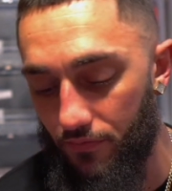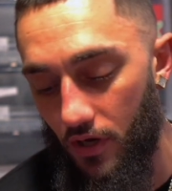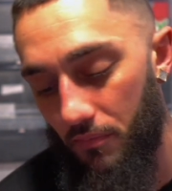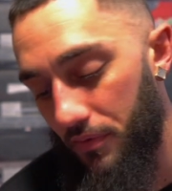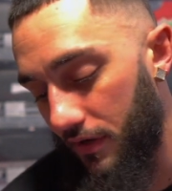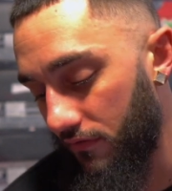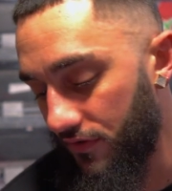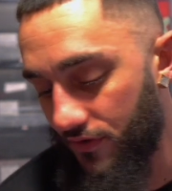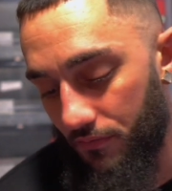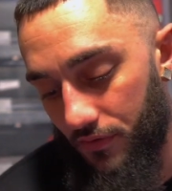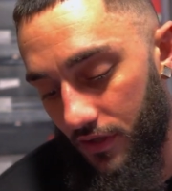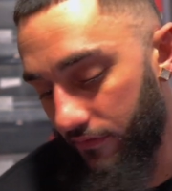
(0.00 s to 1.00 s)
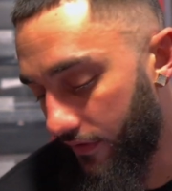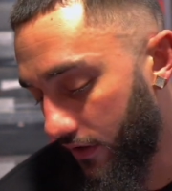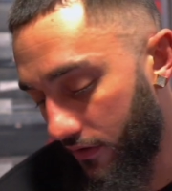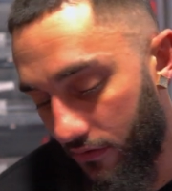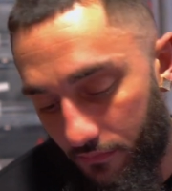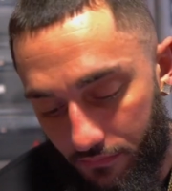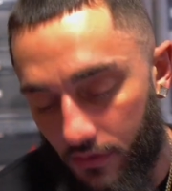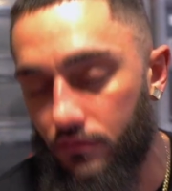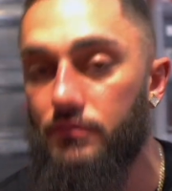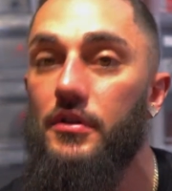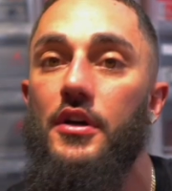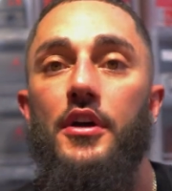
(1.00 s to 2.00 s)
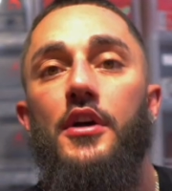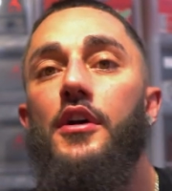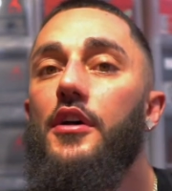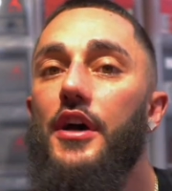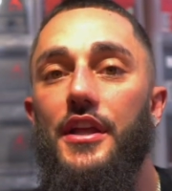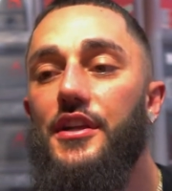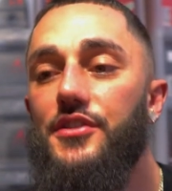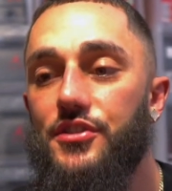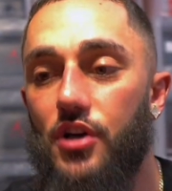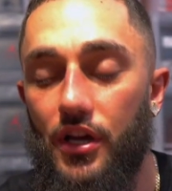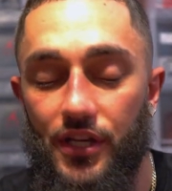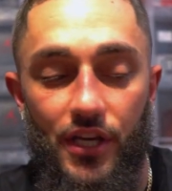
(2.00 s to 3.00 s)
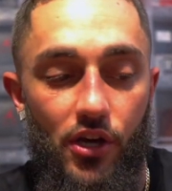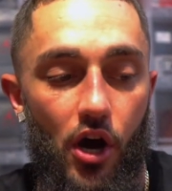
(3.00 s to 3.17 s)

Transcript: I'll pay resale price. Fuck it. Boom. They just couldn't get